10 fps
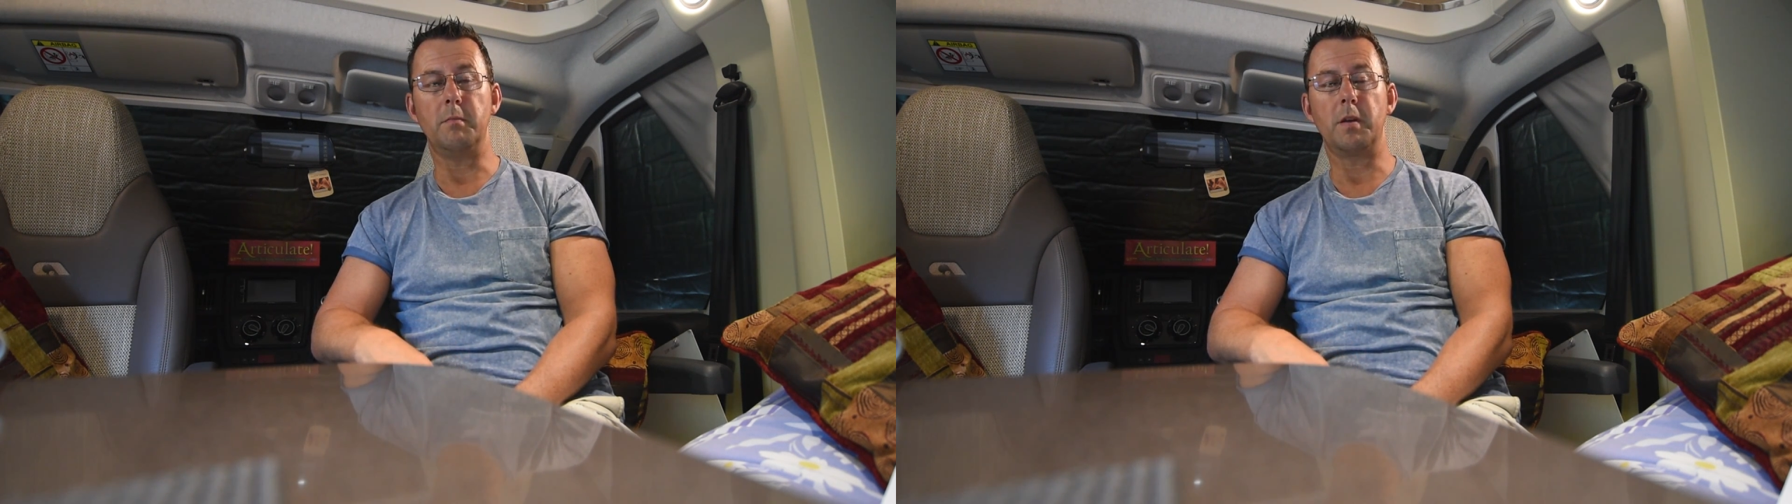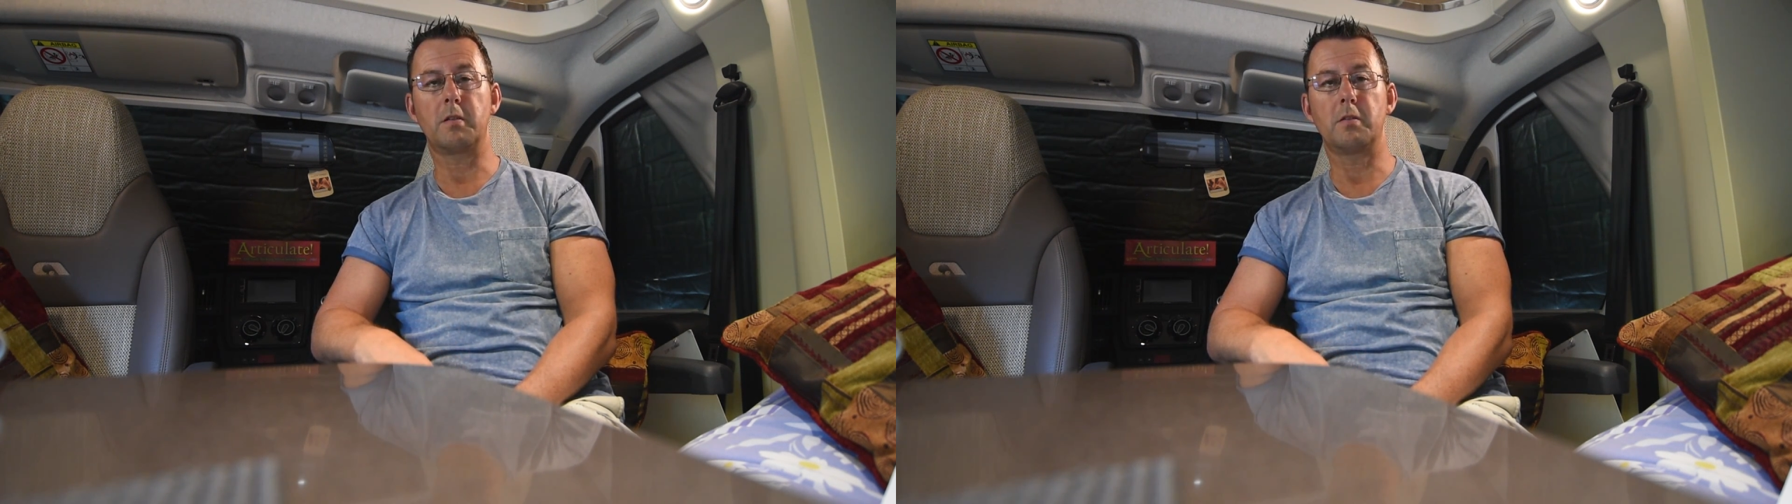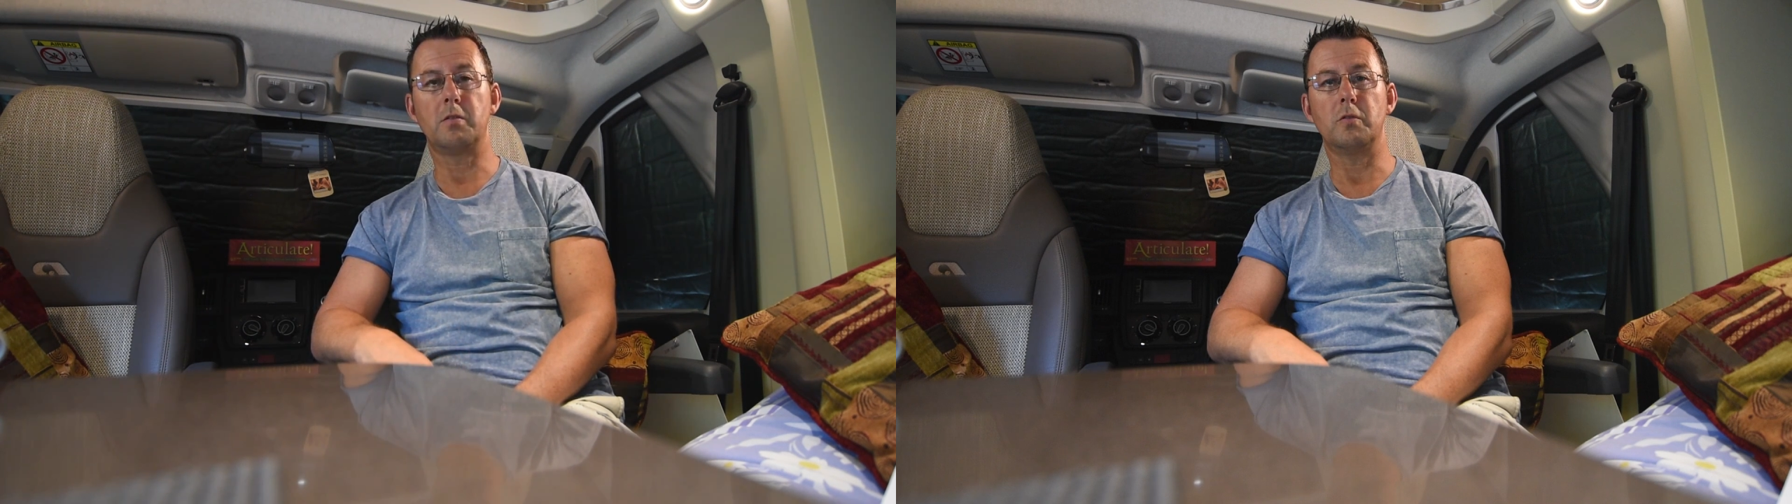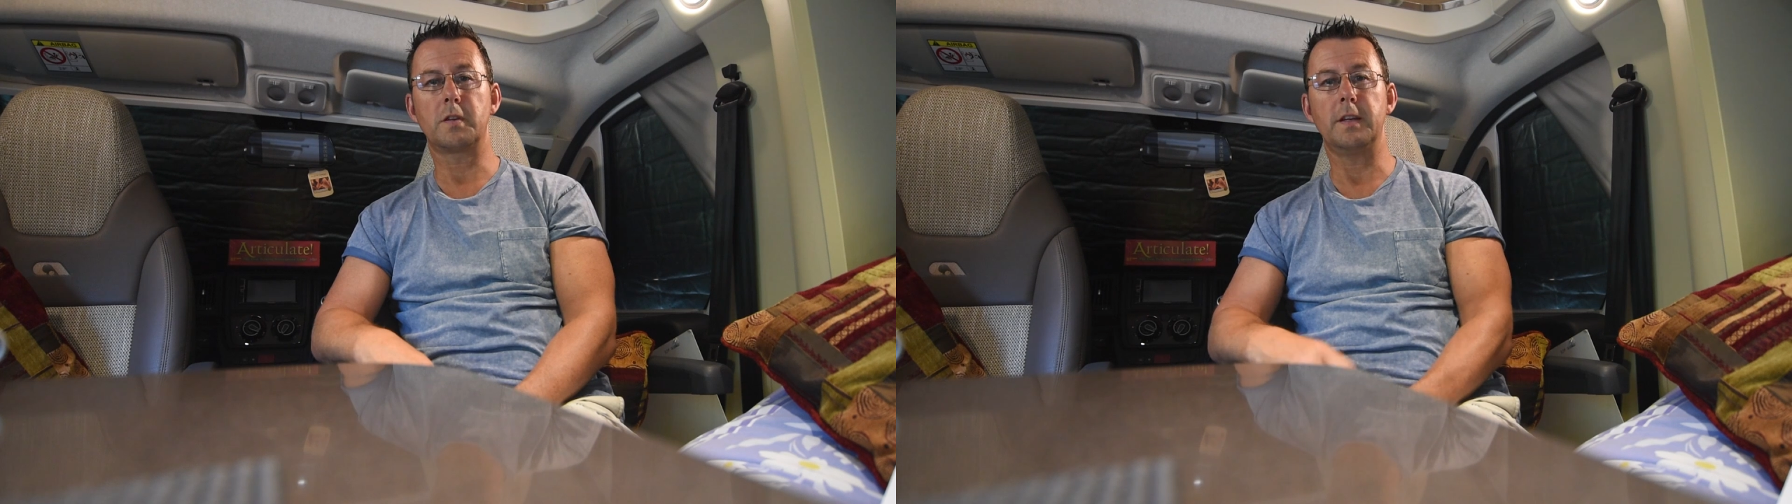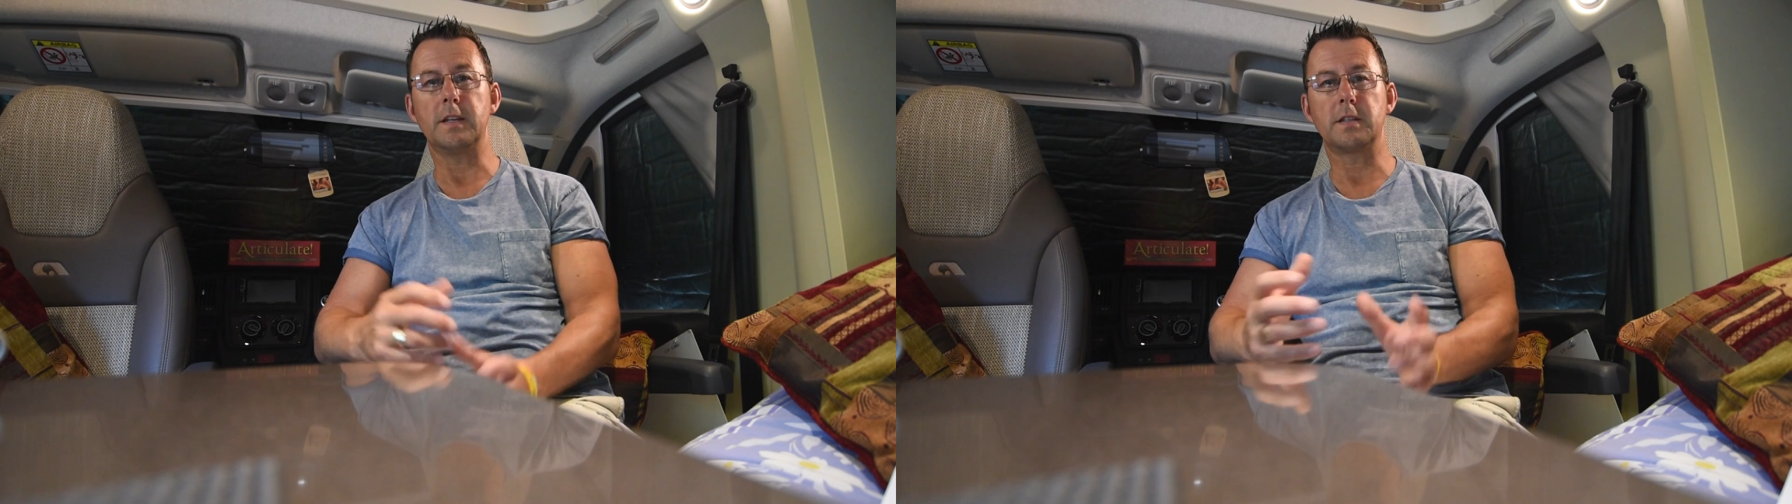umbilical
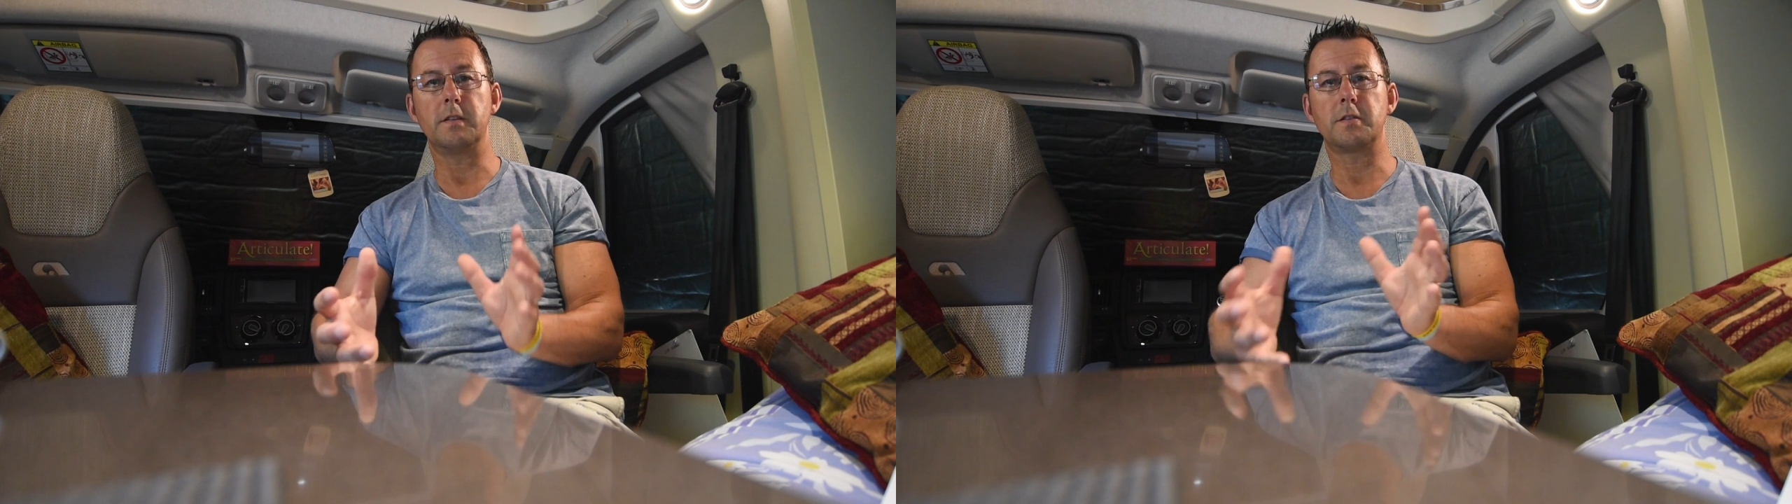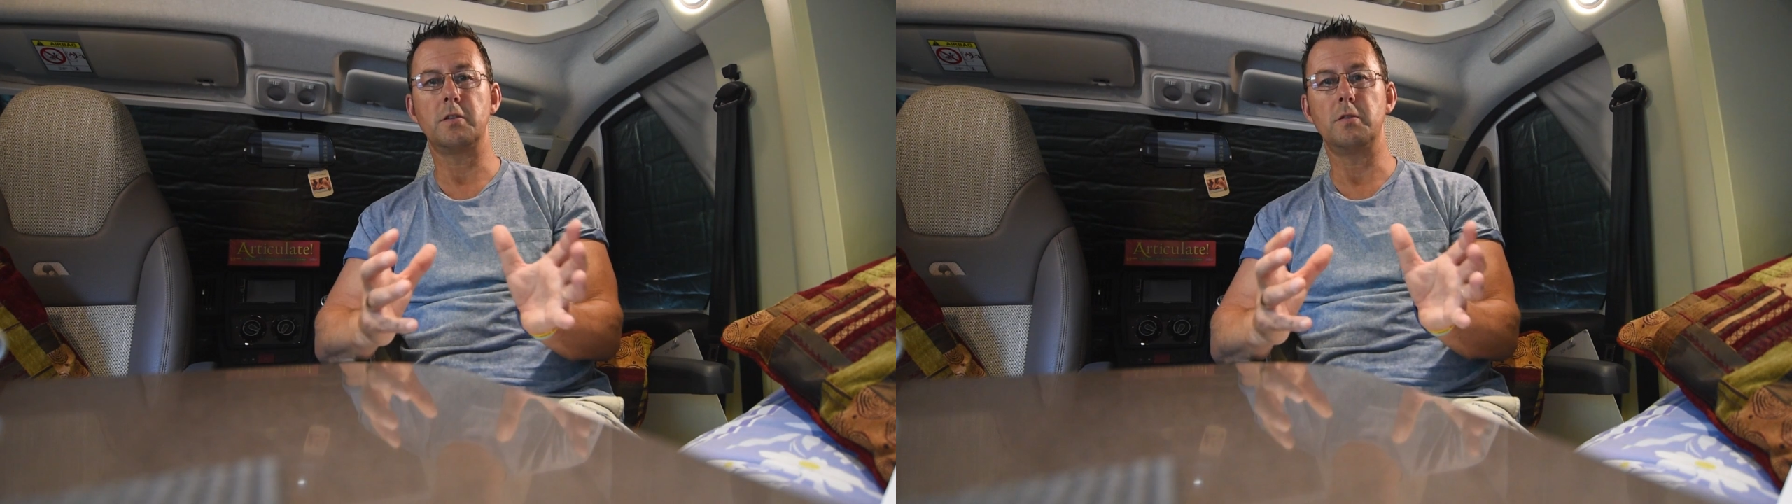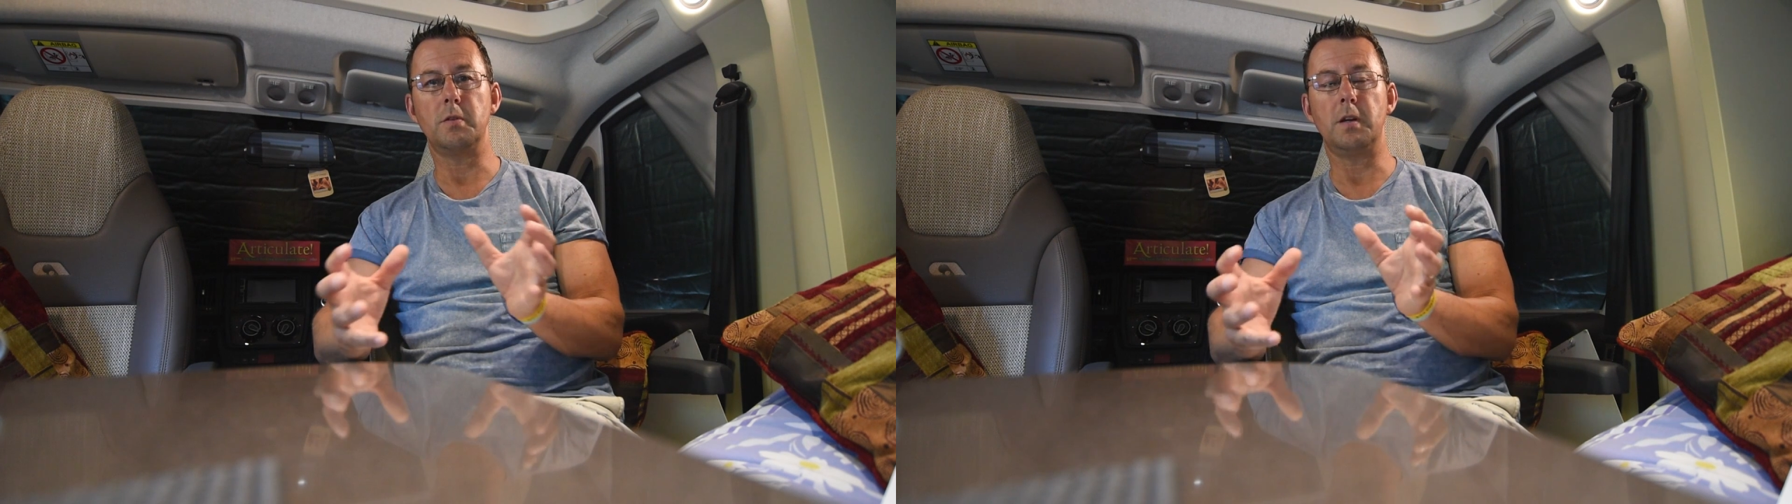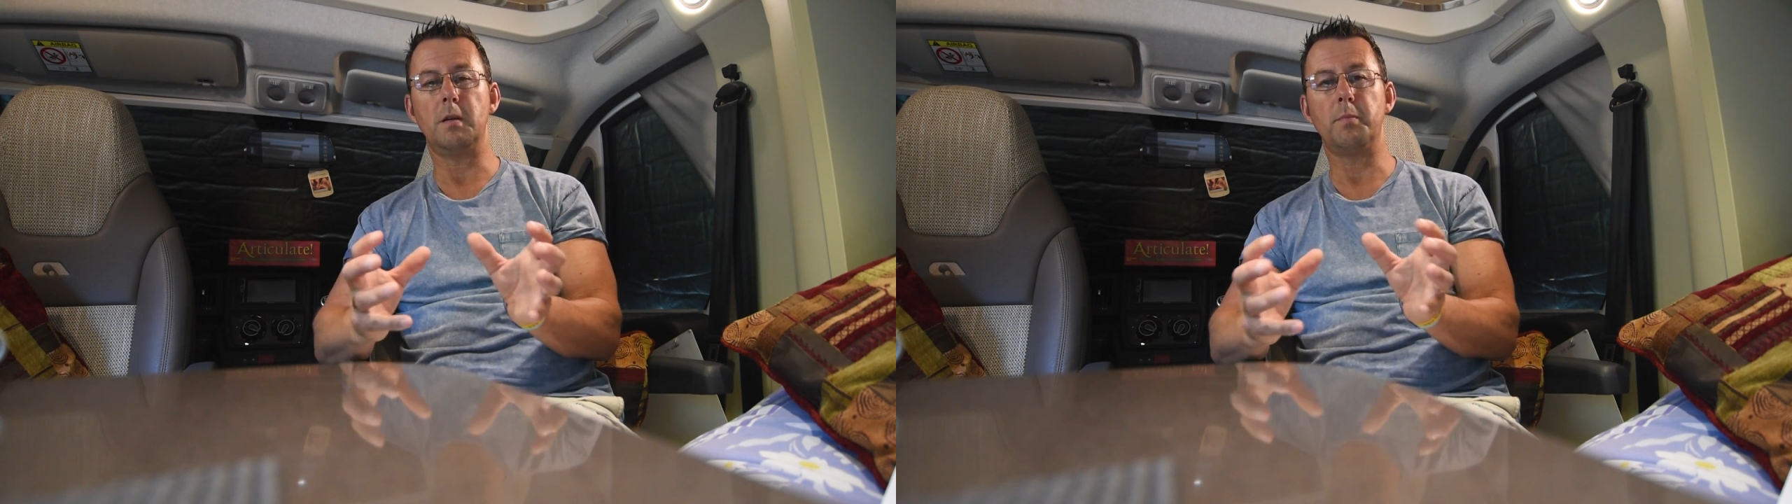cord connecting the two